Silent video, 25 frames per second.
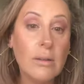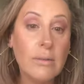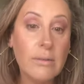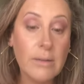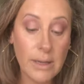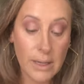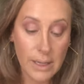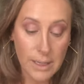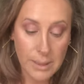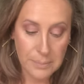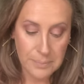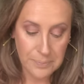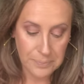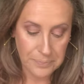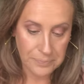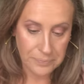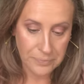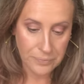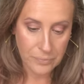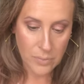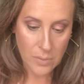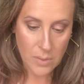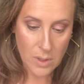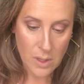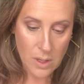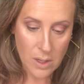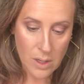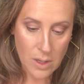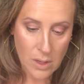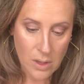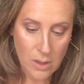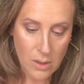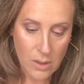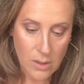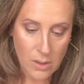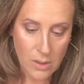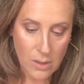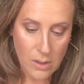All right.
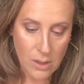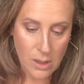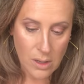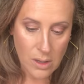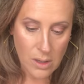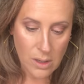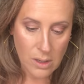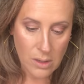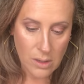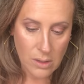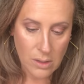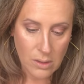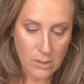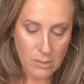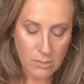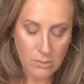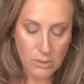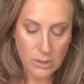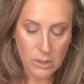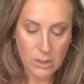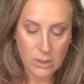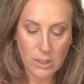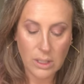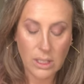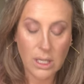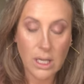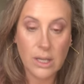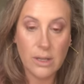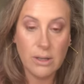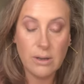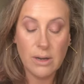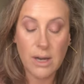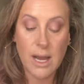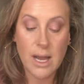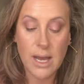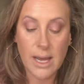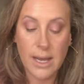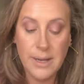Then we do the
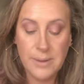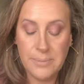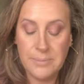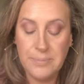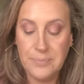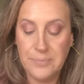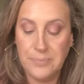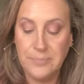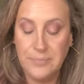other eye.